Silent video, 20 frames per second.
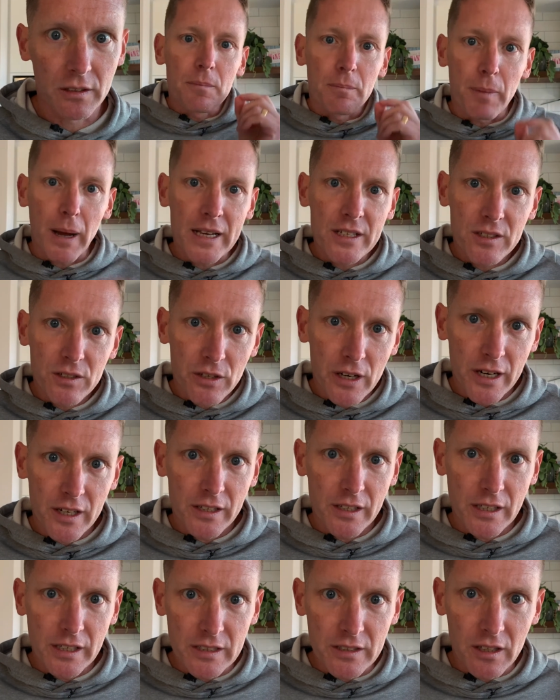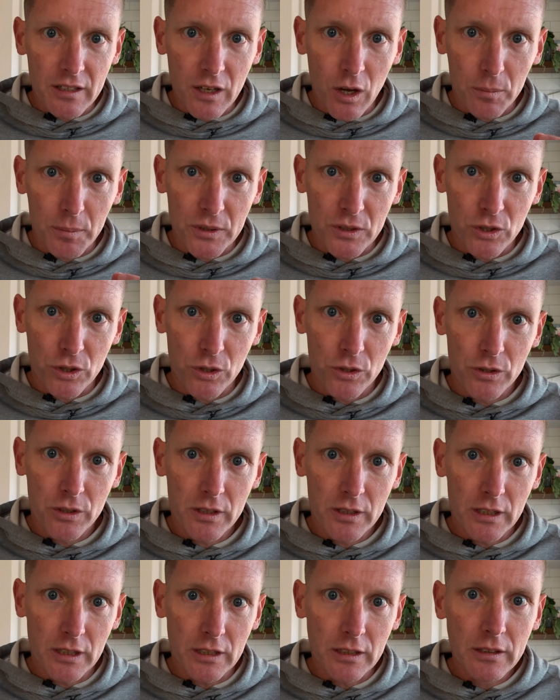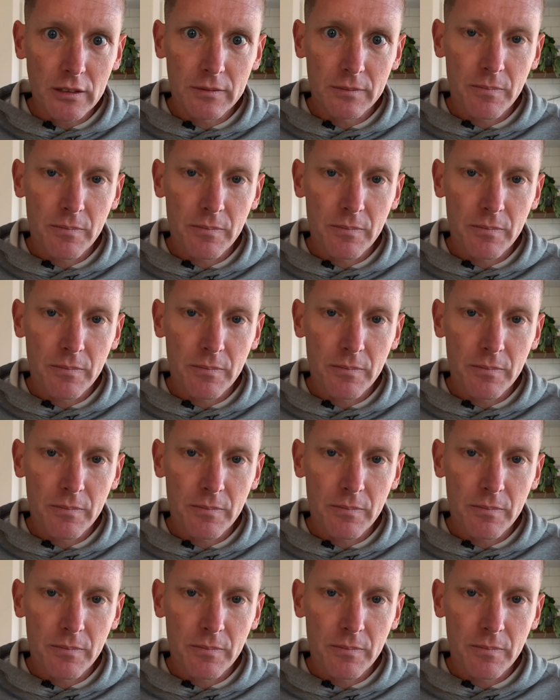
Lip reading: Base training is the opportunity